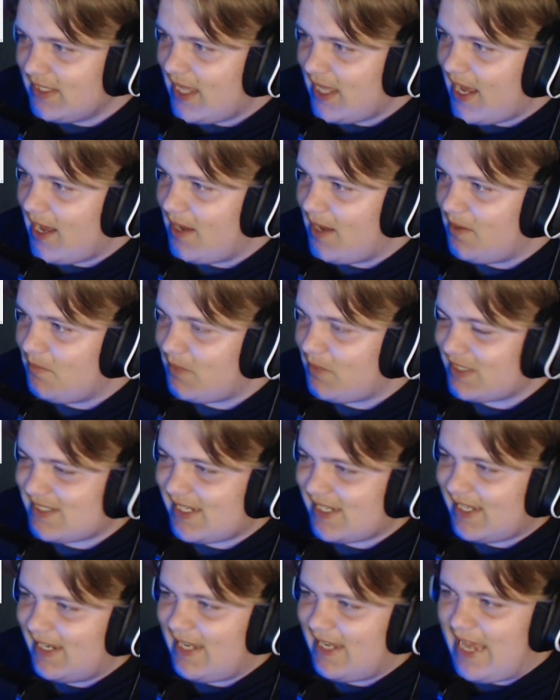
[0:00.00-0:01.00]
But it's
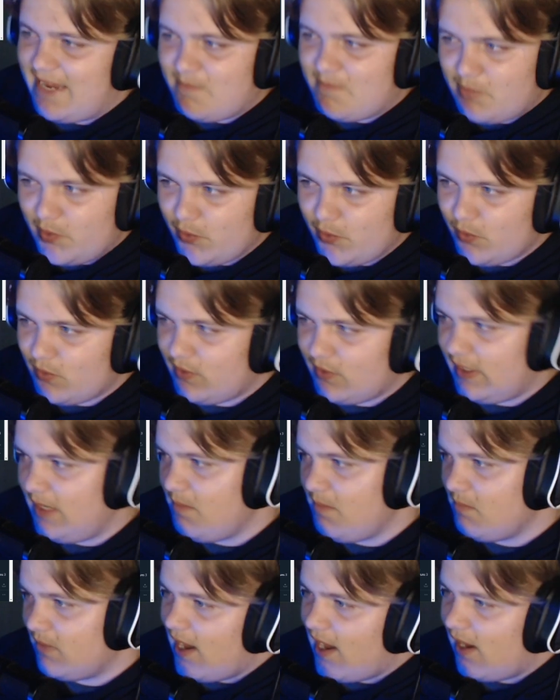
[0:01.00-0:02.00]
like a light blue
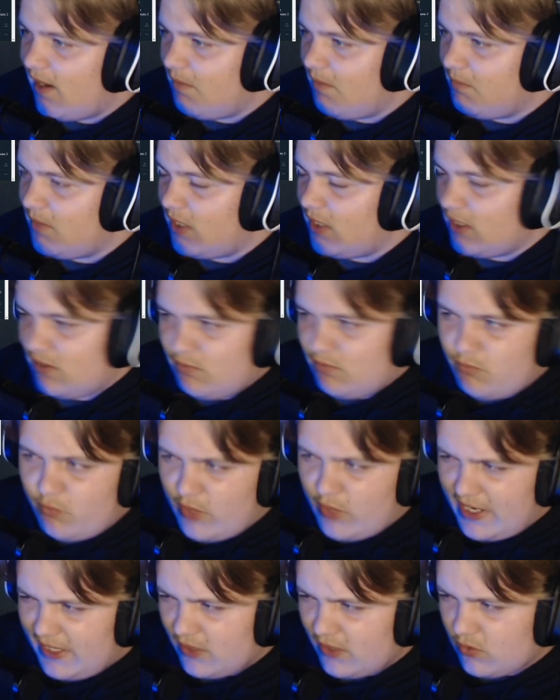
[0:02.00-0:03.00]
theme. A
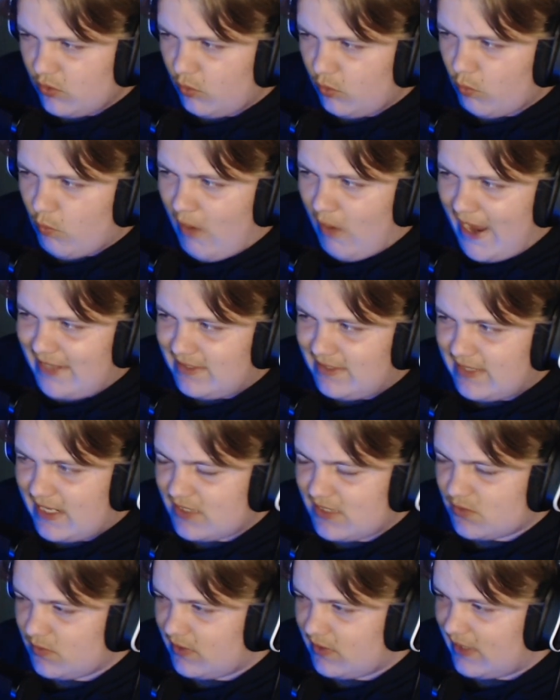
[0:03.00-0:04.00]
really cool white
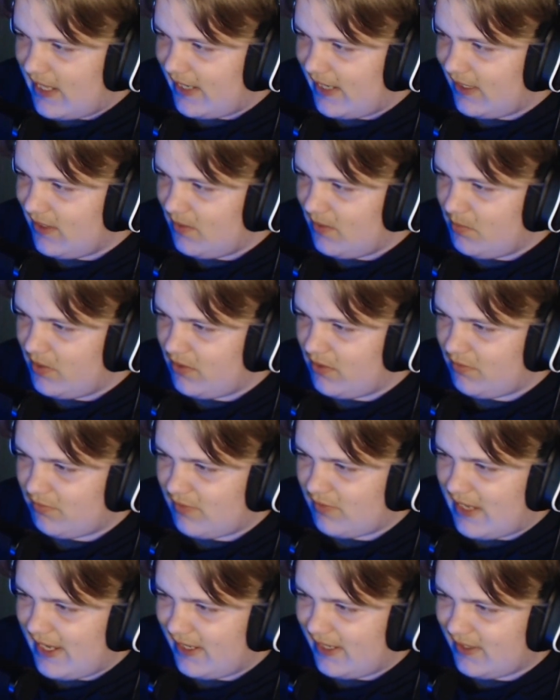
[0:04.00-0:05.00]
desk with like a bit
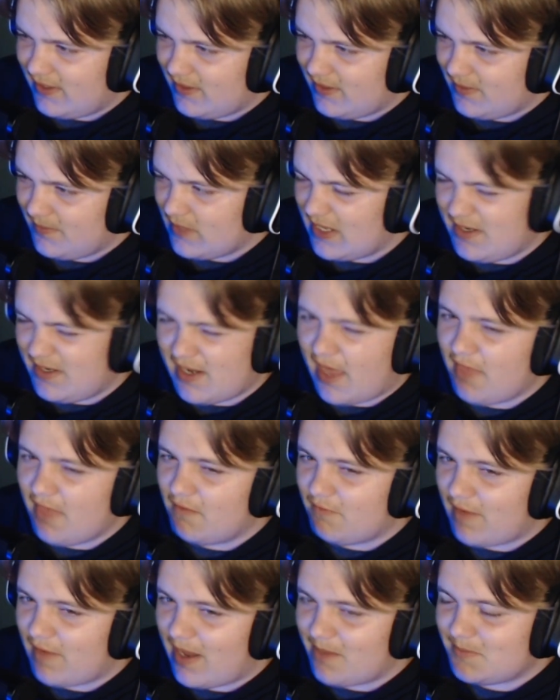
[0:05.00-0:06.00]
of like
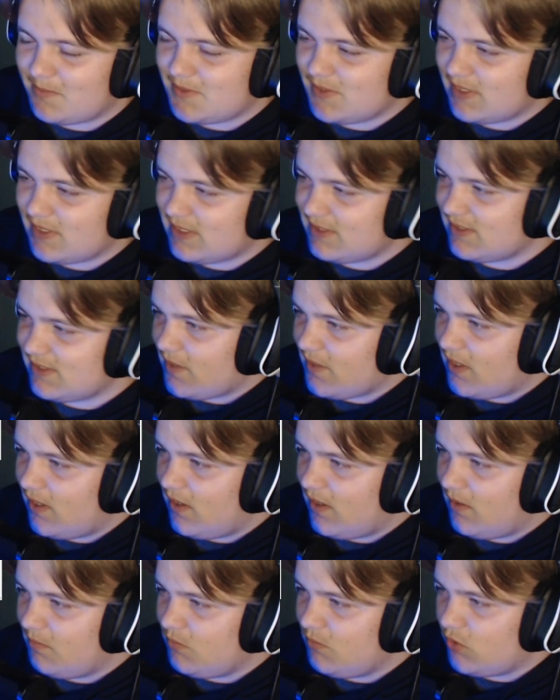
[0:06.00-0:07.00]
another vibe to it.
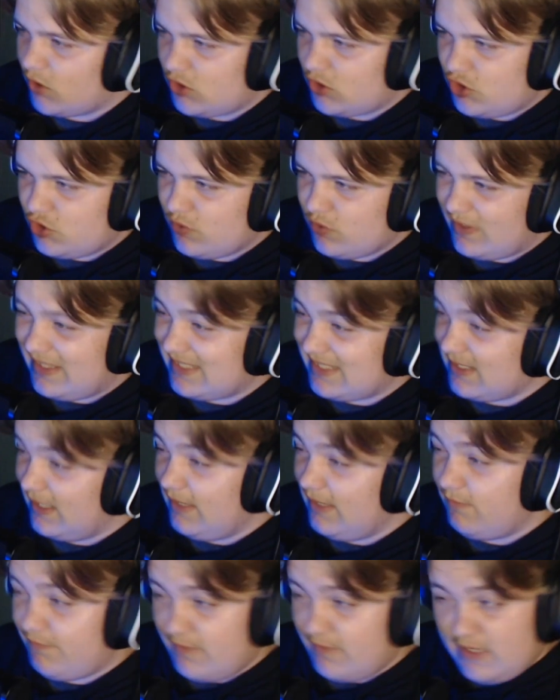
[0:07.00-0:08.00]
Not sure. There's
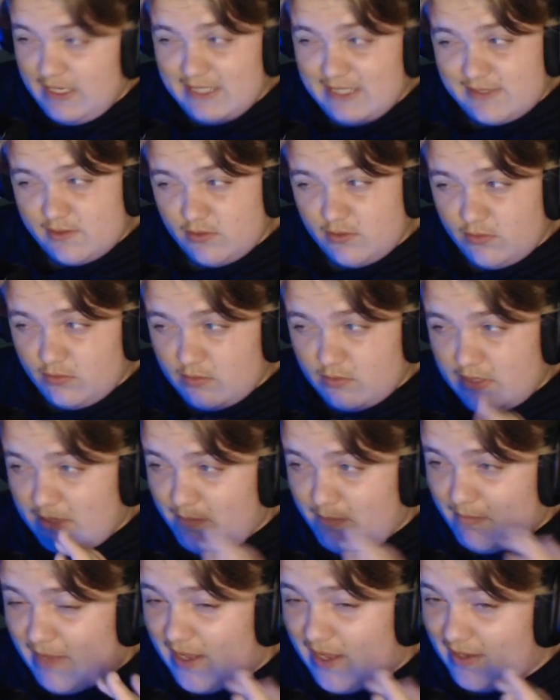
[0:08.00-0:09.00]
a little
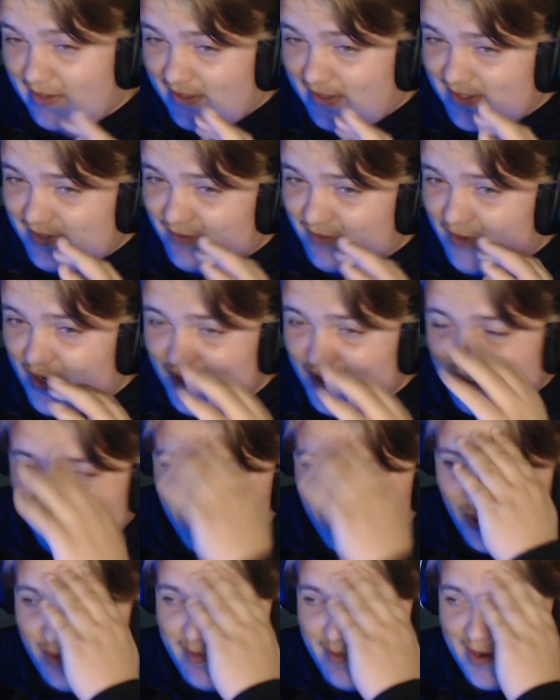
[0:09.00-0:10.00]
amount. There's a very
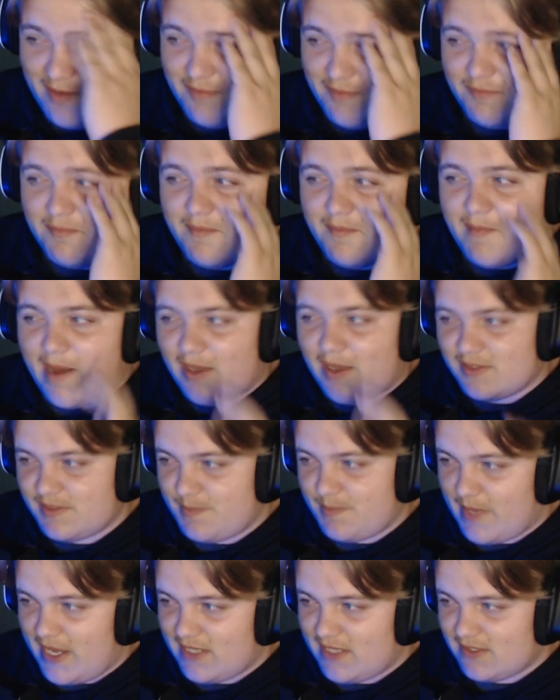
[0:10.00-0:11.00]
small amount of mouse
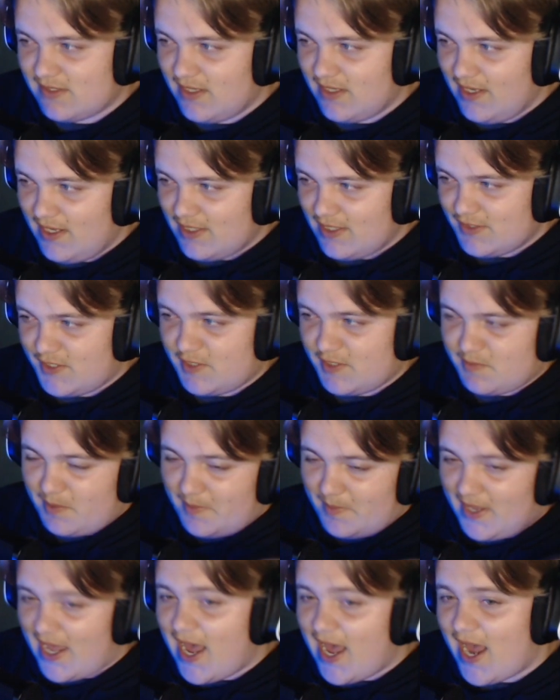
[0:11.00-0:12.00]
space, so it's
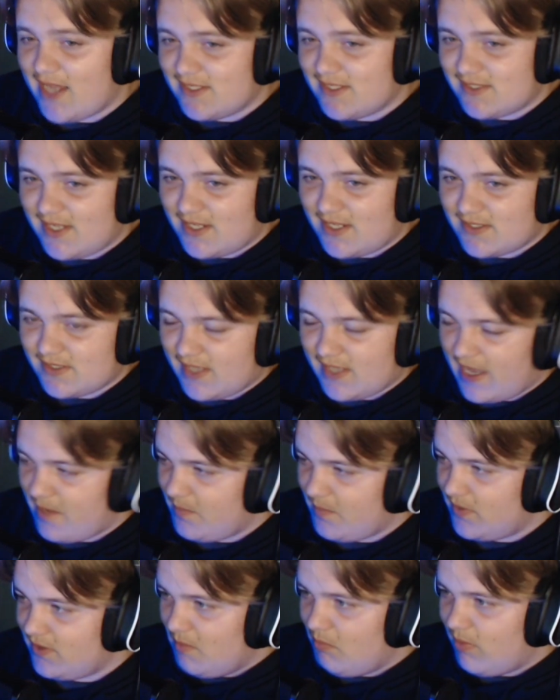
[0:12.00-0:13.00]
probably a high sense
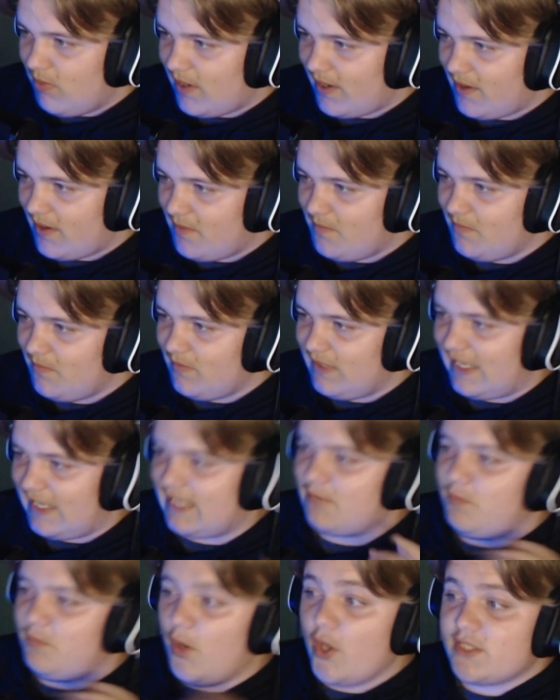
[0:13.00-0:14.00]
gamer. But
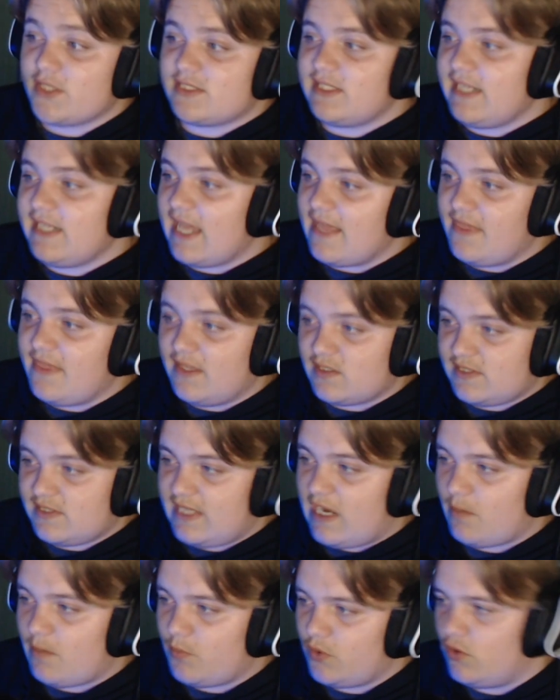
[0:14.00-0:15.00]
like personally, this
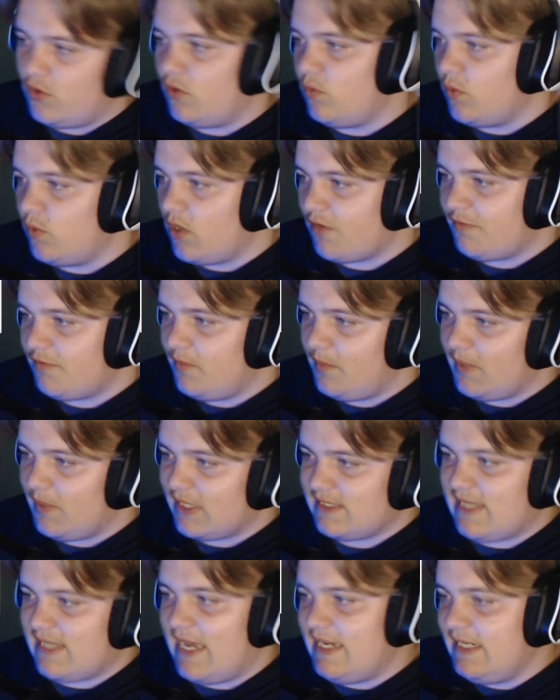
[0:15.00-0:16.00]
setup would not work for me
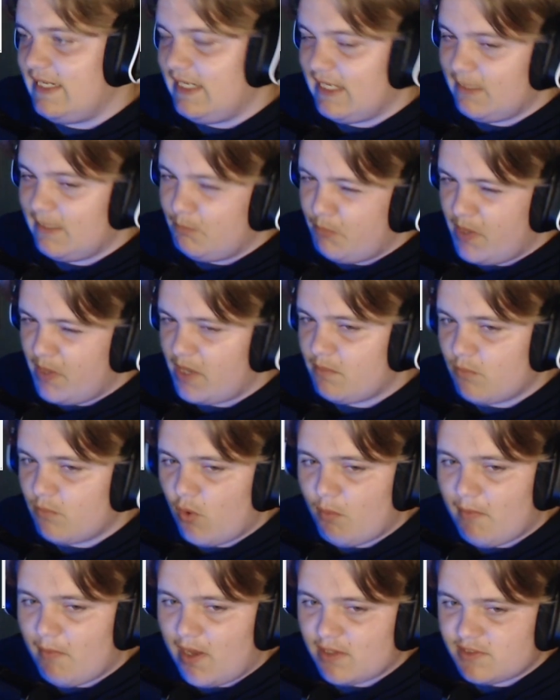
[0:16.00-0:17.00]
because I need a bit
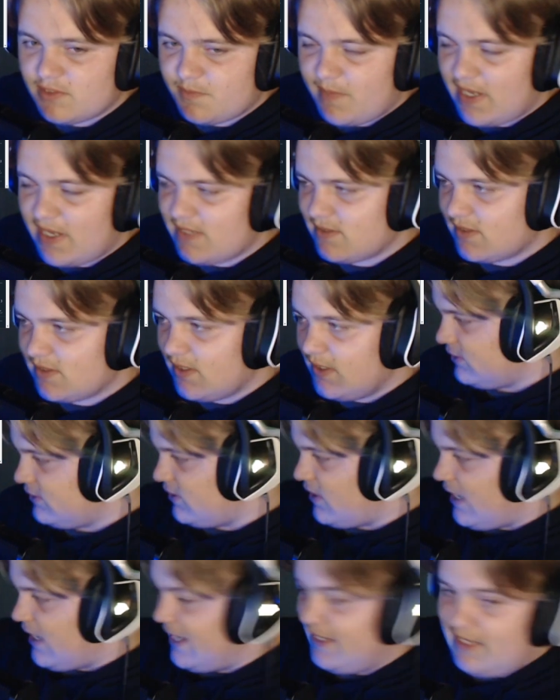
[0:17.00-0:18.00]
more mouse space.
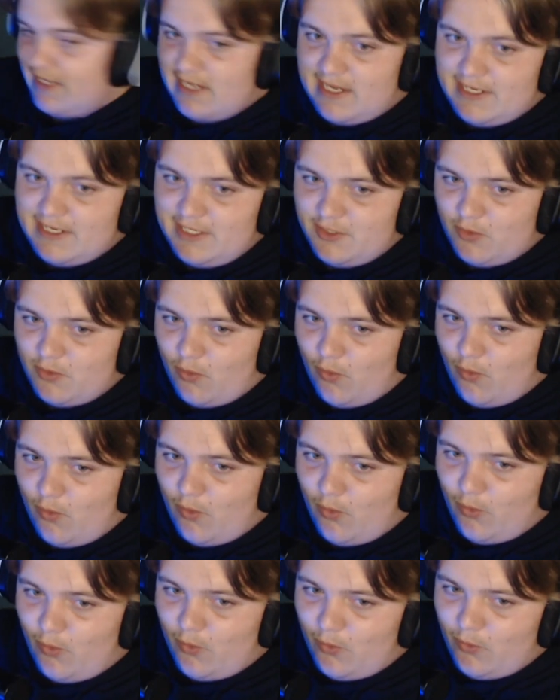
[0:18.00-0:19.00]
So I need
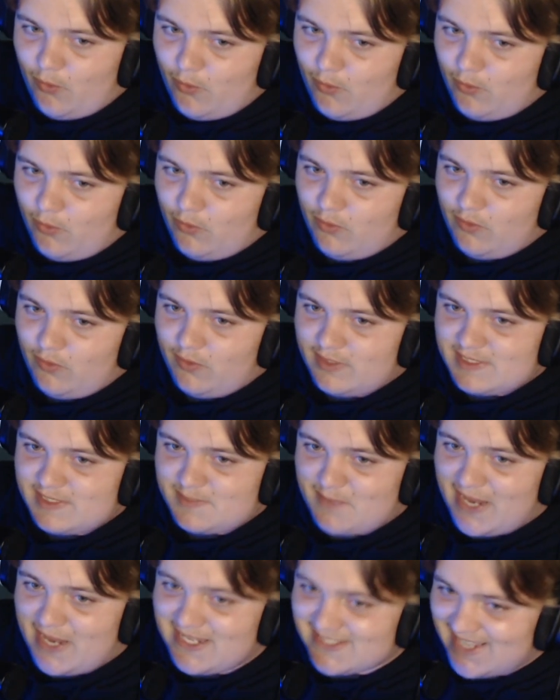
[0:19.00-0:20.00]
all the
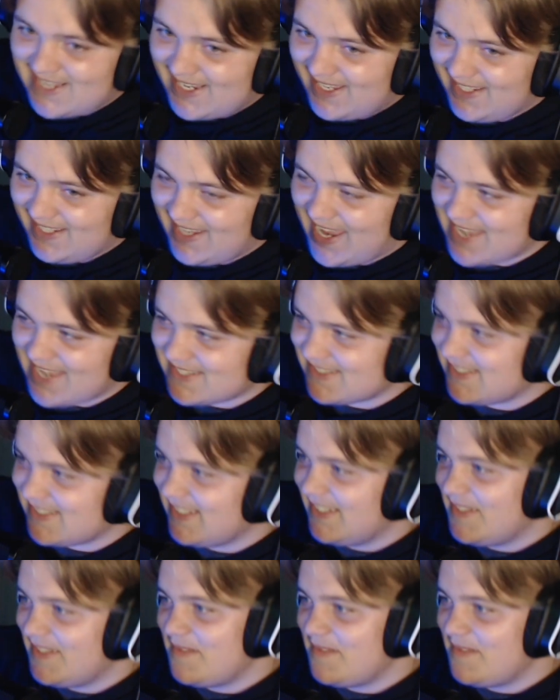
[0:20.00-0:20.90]
space I can get.